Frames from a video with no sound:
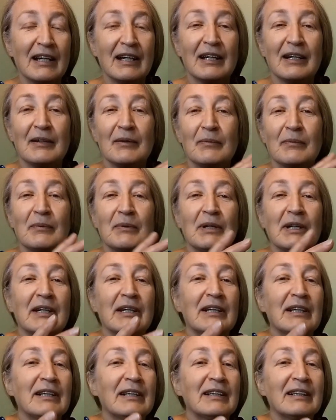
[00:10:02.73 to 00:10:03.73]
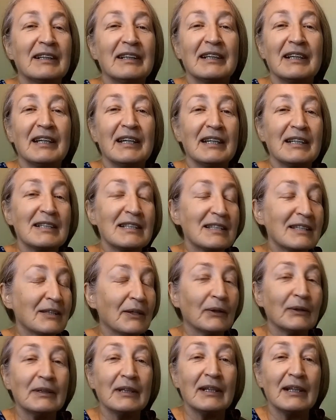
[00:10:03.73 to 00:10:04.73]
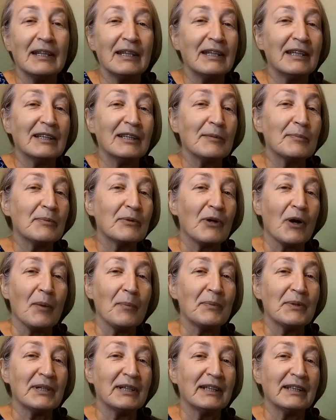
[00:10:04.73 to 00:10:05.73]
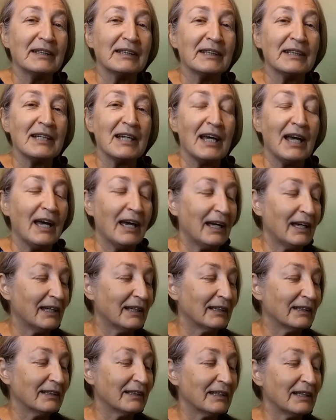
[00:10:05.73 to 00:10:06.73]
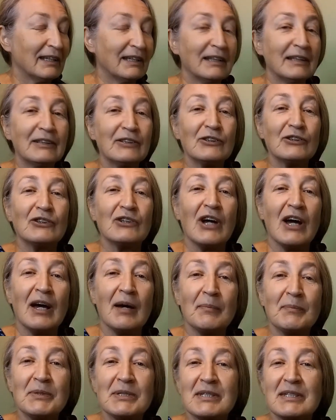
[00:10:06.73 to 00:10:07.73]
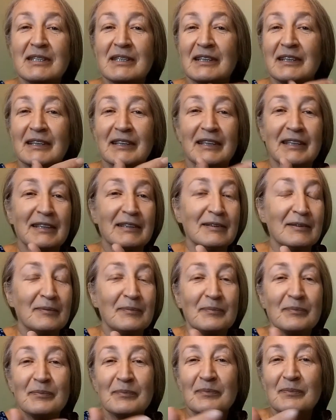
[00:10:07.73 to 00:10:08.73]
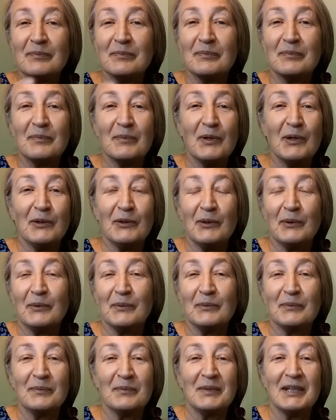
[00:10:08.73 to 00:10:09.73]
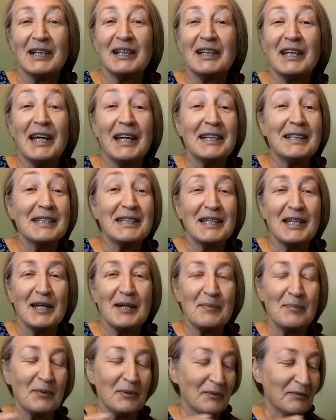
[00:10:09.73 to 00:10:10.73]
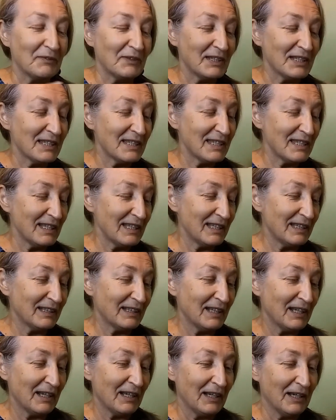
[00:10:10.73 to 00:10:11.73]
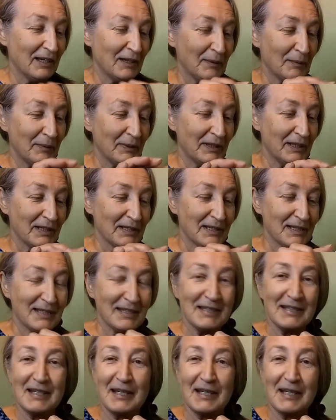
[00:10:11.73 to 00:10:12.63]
where it's totally inappropriate and interrupts the, the landscape of the scene with its,